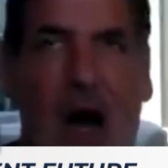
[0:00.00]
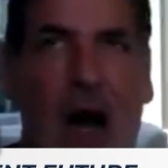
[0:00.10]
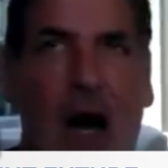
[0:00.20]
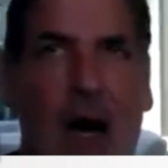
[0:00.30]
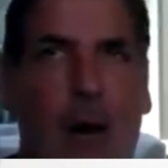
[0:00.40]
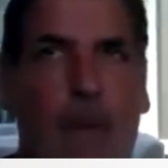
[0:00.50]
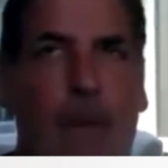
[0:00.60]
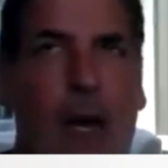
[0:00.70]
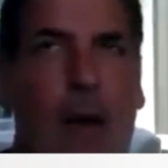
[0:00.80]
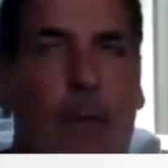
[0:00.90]

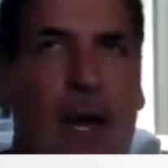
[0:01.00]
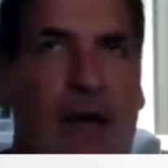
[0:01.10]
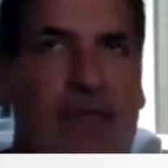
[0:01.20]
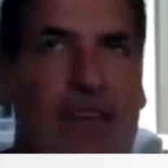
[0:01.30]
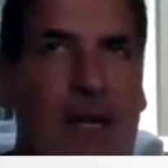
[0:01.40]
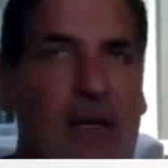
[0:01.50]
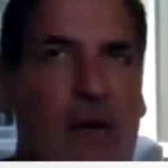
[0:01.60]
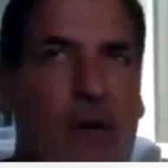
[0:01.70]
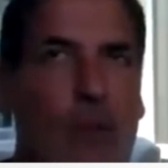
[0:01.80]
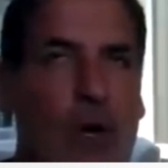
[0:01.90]
But I think
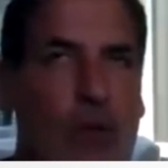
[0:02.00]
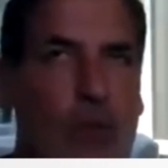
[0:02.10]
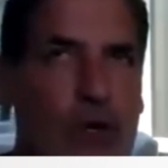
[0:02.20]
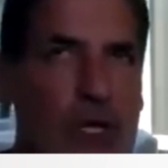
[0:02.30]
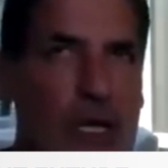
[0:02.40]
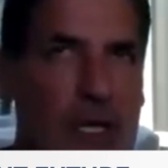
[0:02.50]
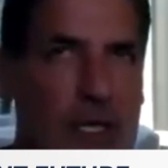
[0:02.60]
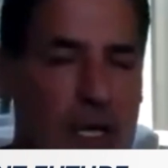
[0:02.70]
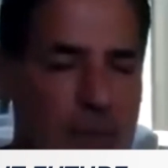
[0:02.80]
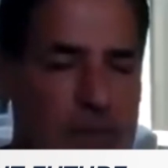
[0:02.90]
what really
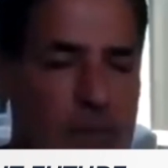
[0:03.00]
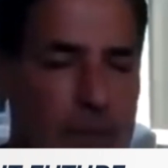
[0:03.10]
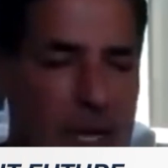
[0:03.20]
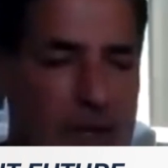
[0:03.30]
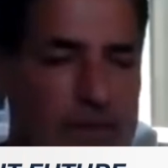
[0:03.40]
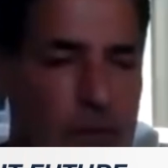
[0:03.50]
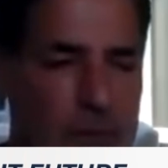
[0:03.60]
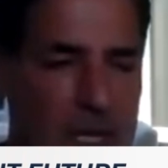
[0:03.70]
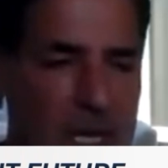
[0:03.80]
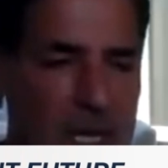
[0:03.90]
comes to play for
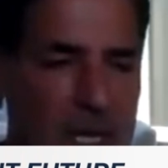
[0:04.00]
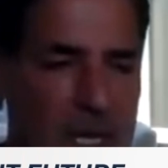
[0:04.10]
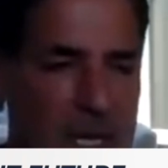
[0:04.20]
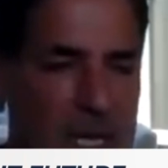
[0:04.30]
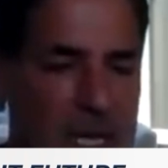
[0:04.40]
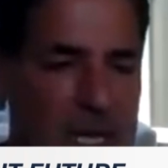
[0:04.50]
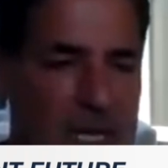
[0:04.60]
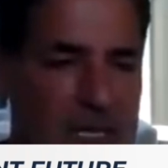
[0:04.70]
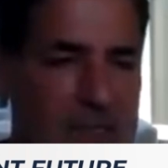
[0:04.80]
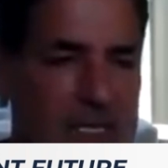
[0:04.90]
me
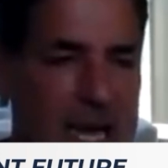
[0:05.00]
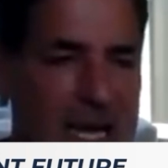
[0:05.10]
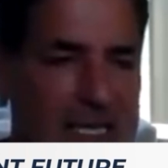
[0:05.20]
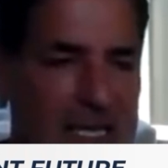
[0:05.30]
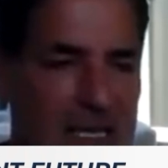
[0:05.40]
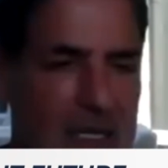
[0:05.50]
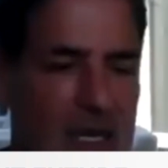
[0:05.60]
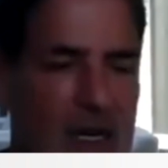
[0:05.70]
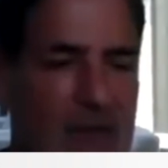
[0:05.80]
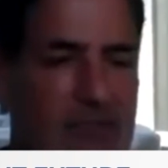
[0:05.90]
is the idea
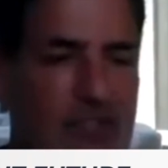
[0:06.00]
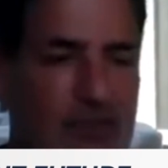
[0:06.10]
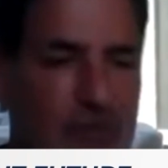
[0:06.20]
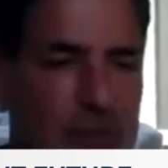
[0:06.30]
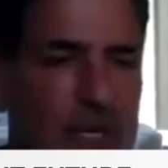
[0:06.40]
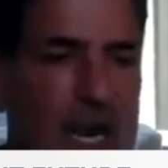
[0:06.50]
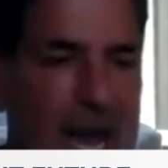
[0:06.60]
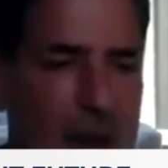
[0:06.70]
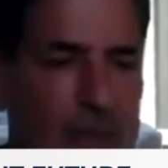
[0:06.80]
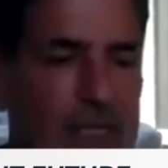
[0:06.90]
of distributed
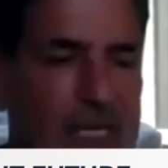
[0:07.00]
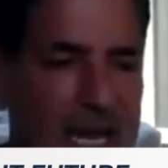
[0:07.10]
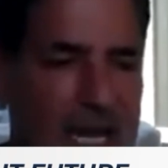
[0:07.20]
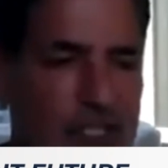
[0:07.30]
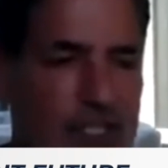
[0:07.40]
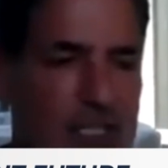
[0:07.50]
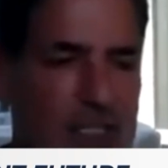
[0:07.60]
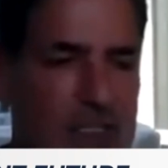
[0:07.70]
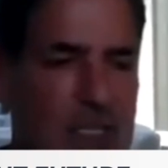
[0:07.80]
applications